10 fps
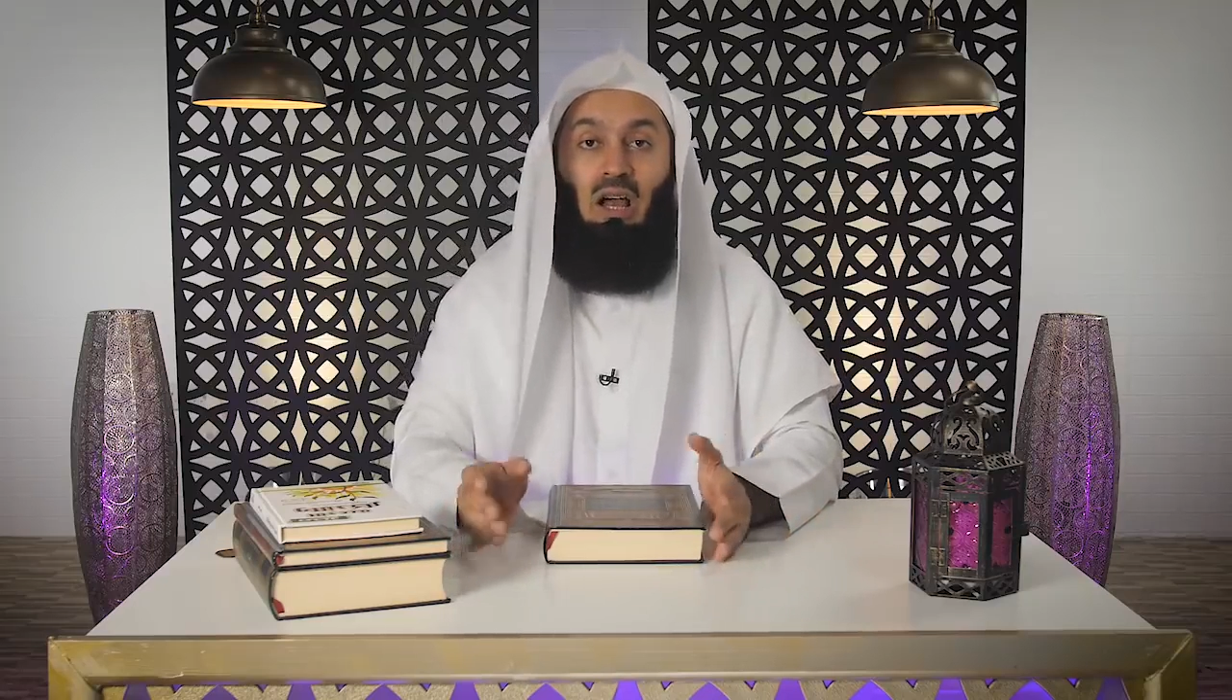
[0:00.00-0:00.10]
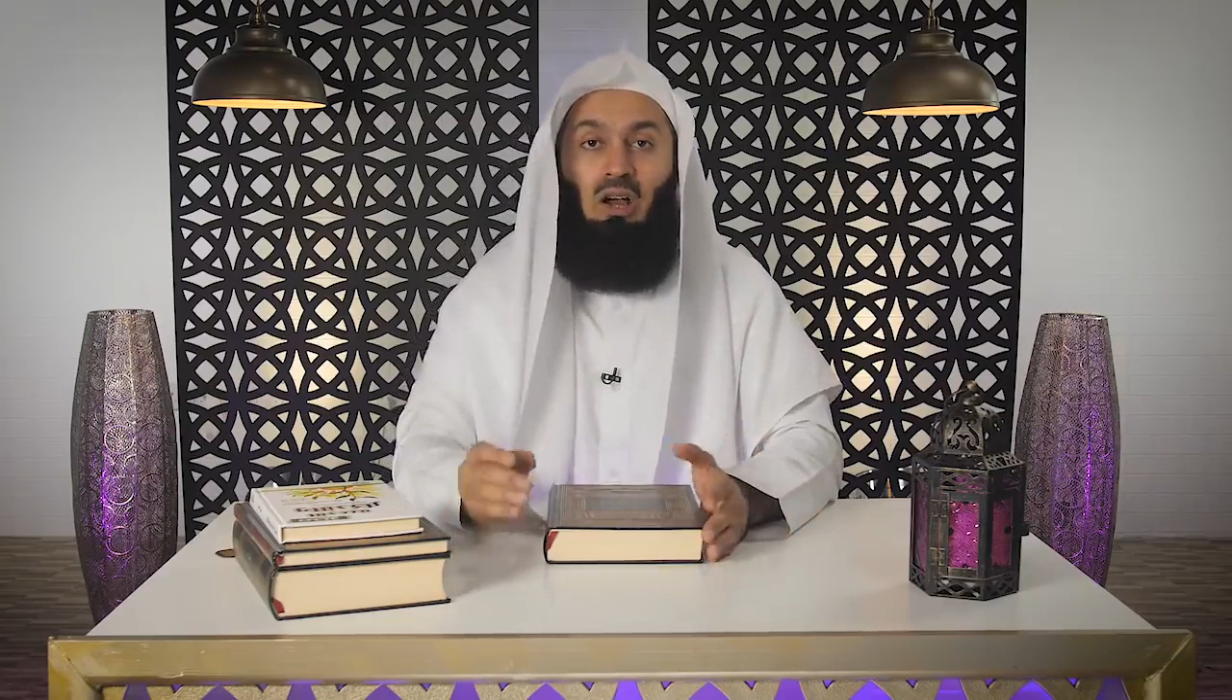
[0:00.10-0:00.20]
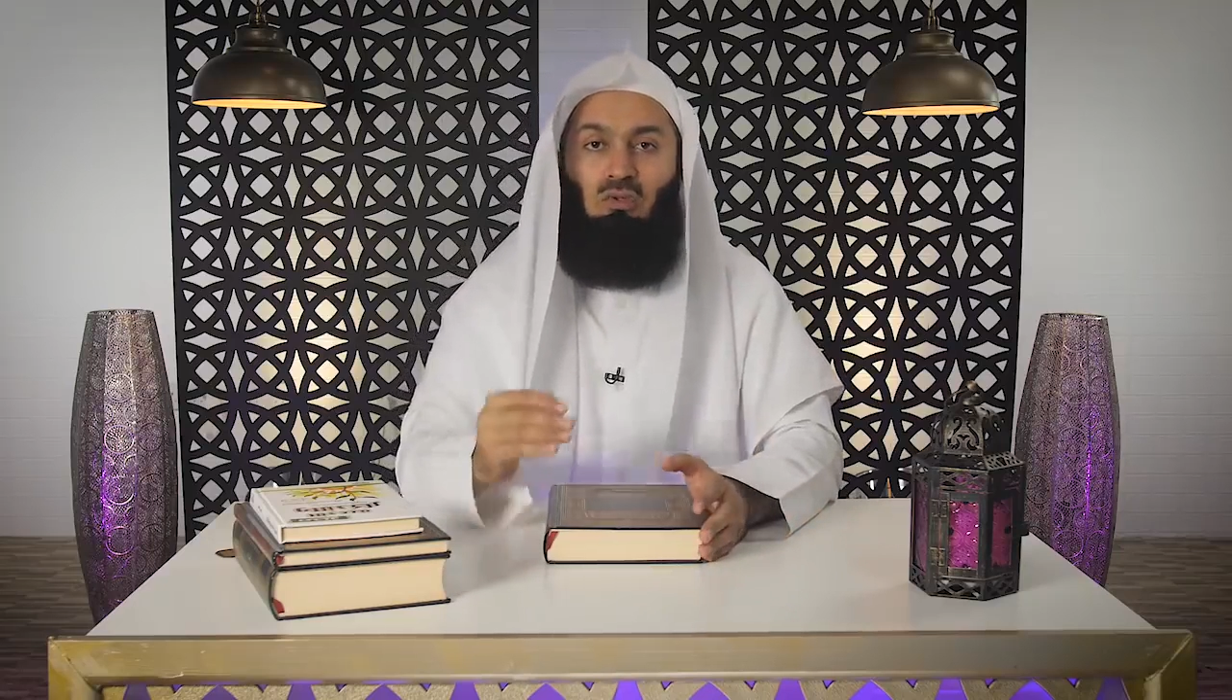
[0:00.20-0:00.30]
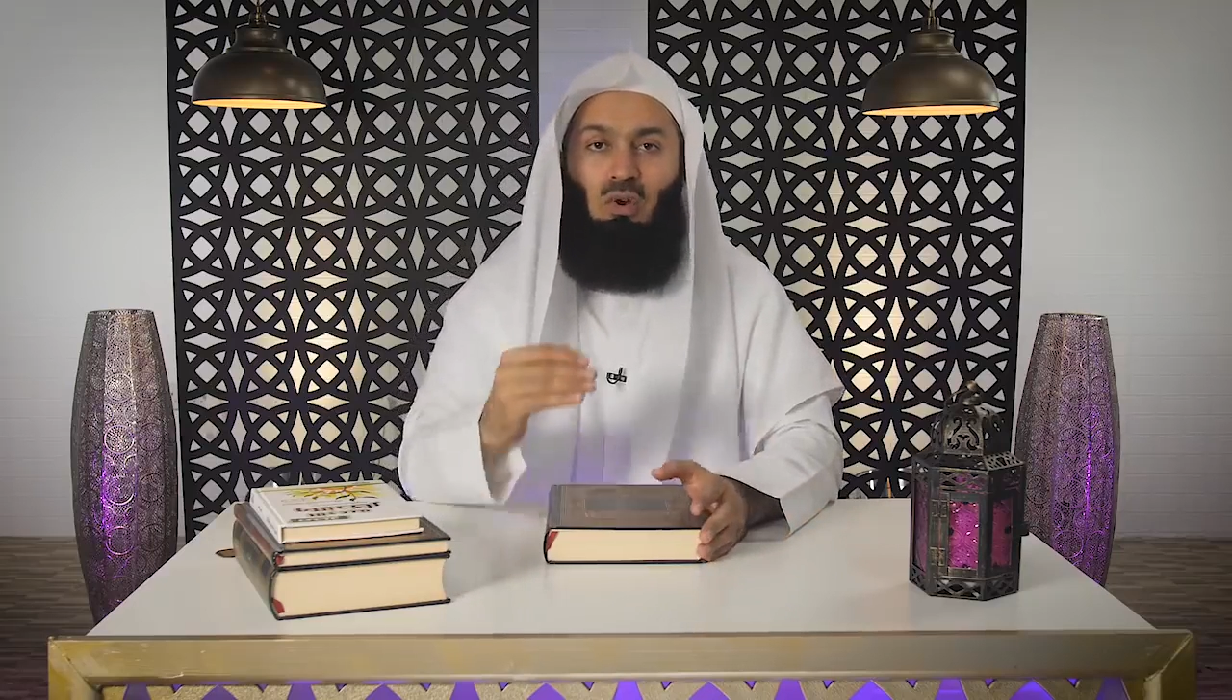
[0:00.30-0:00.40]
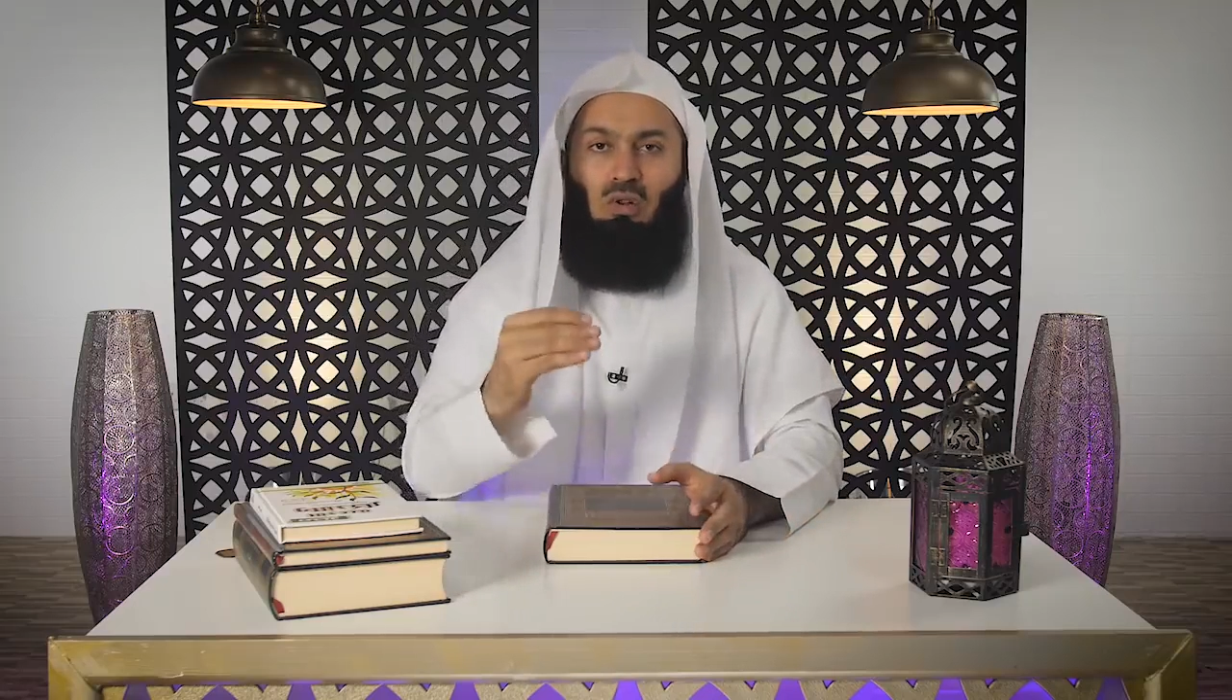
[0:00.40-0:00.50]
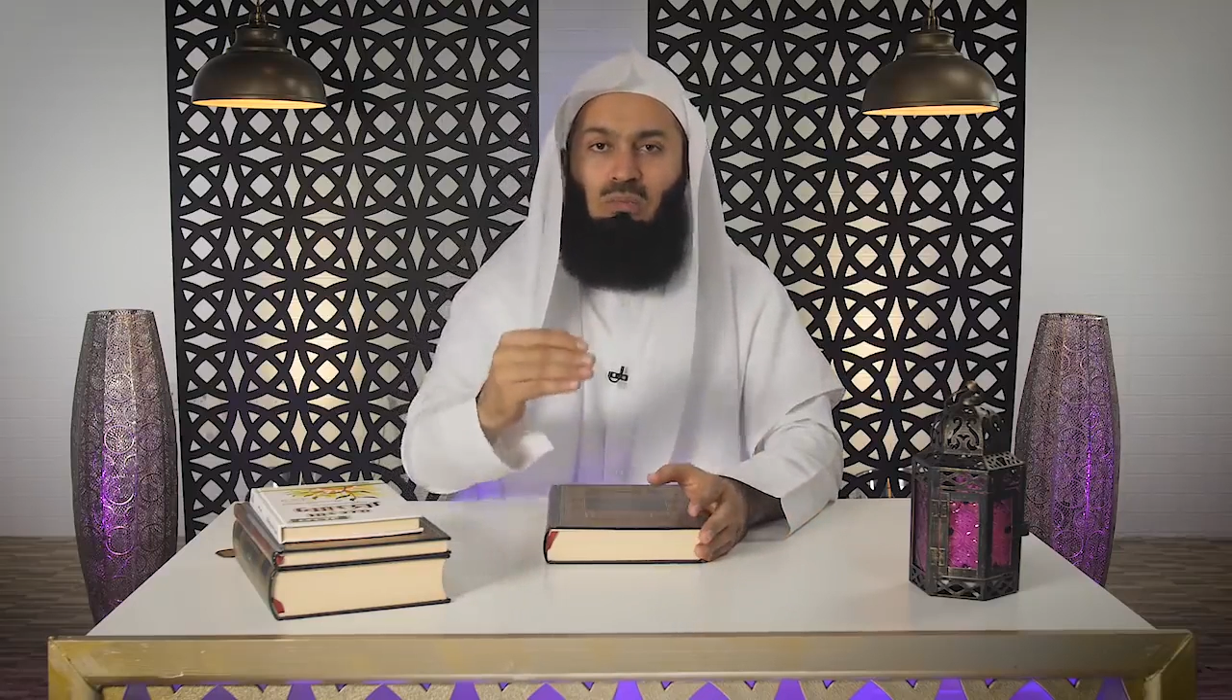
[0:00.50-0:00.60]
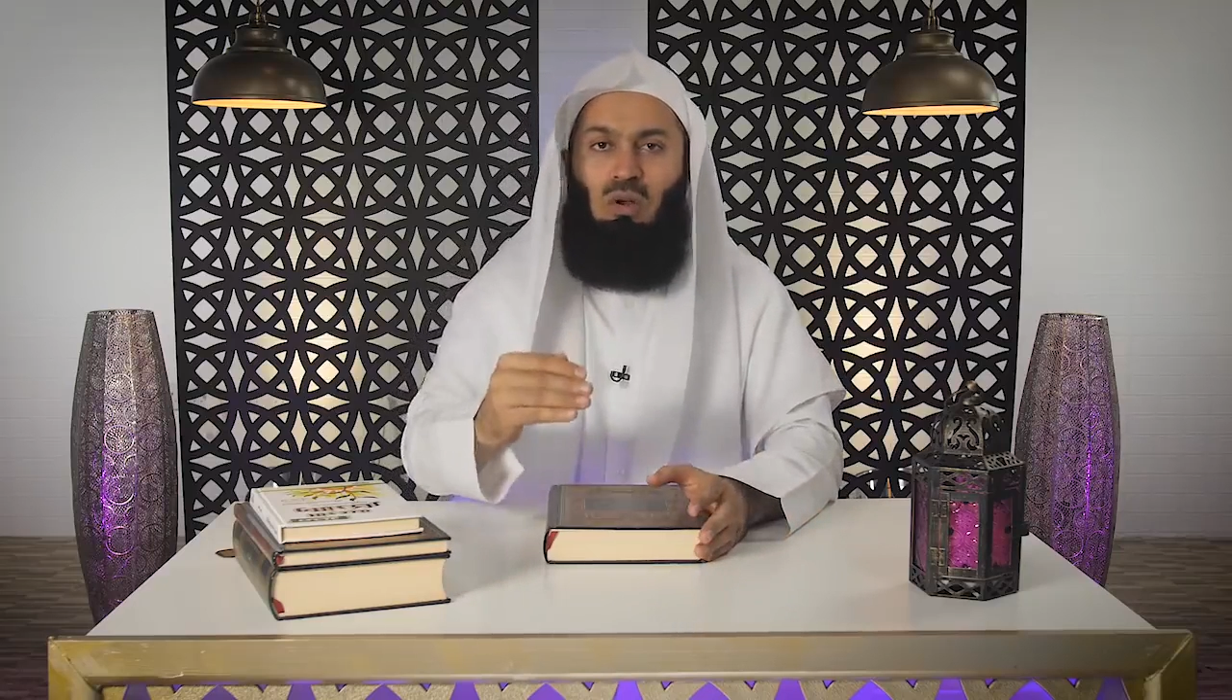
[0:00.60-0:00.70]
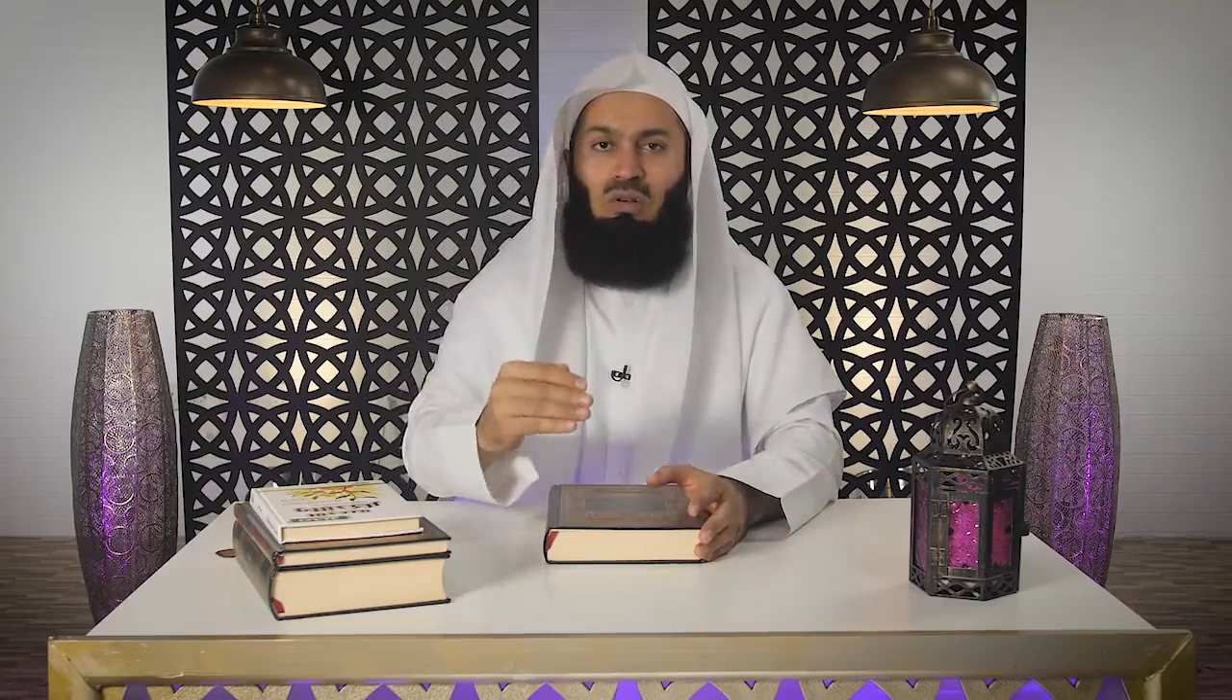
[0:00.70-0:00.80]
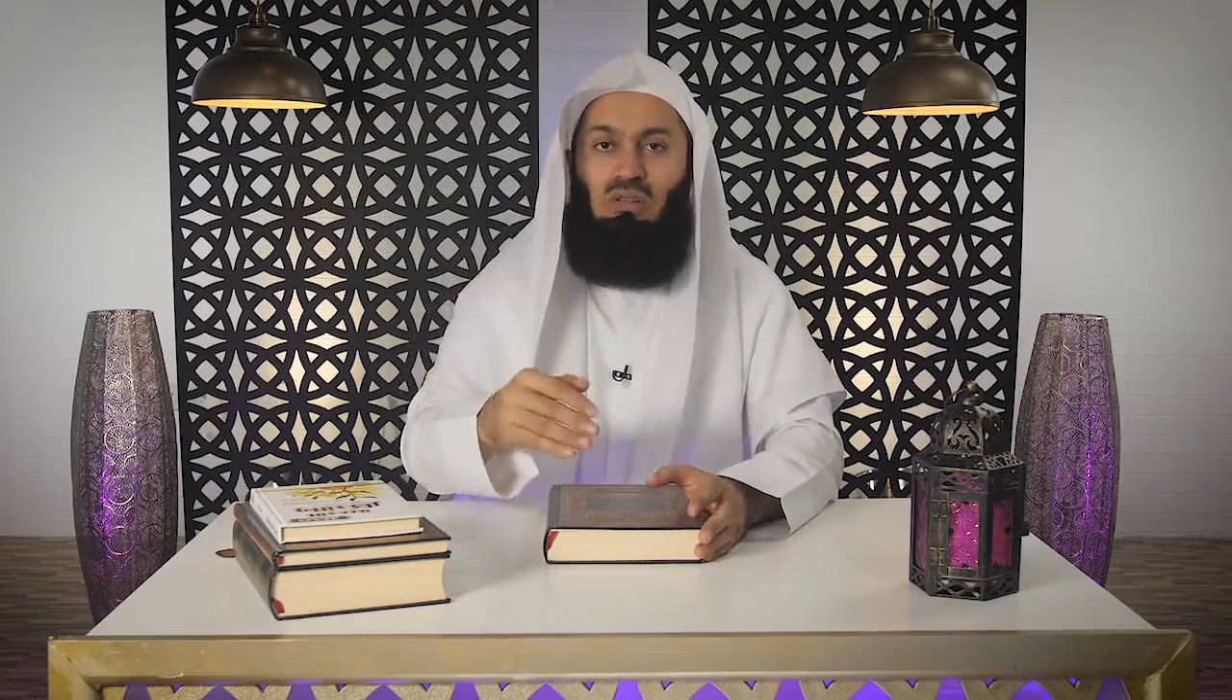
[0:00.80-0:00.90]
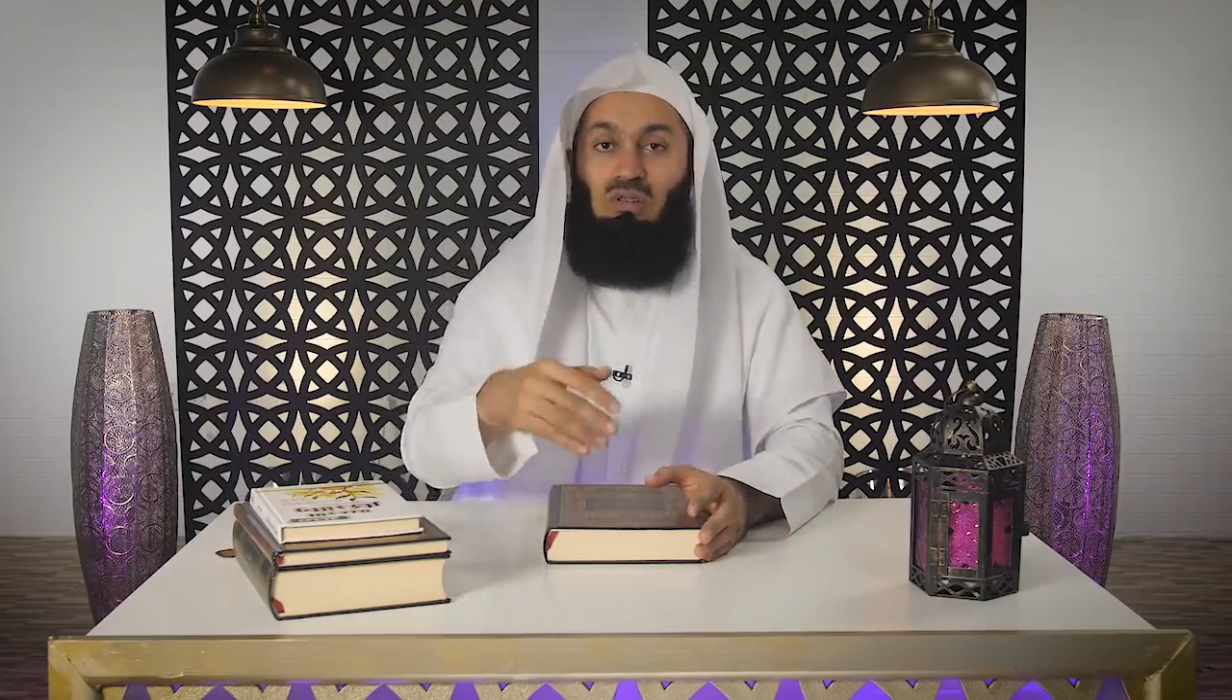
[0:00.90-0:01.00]
role
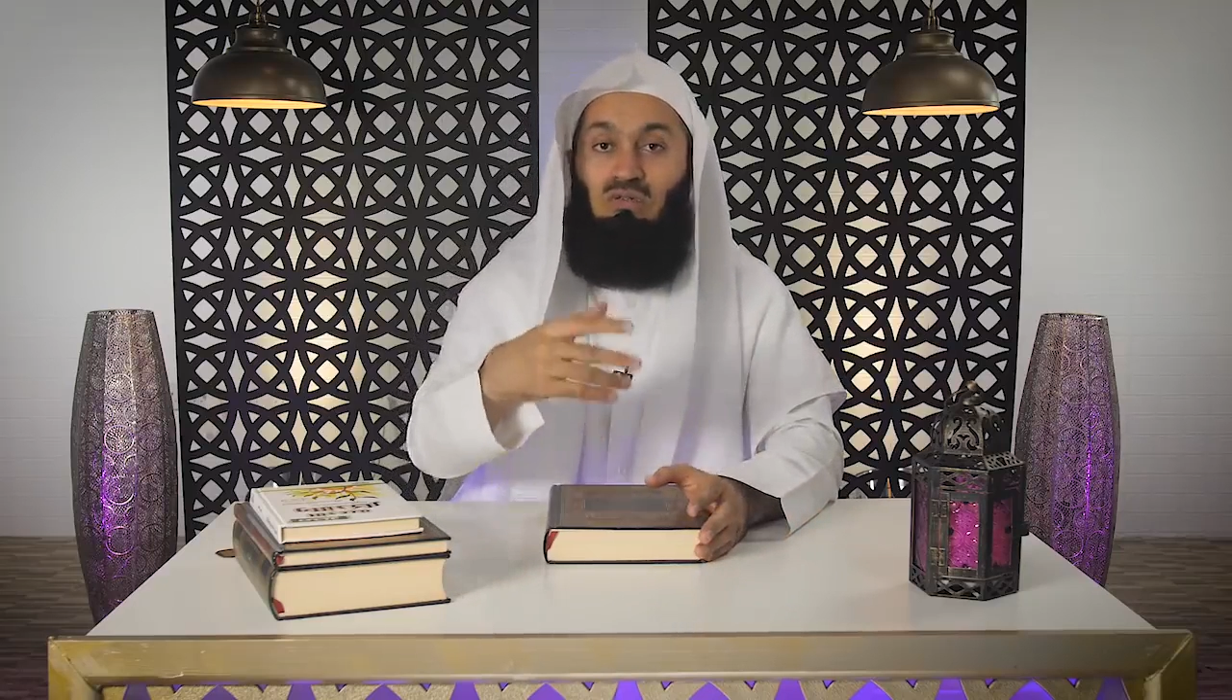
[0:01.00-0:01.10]
models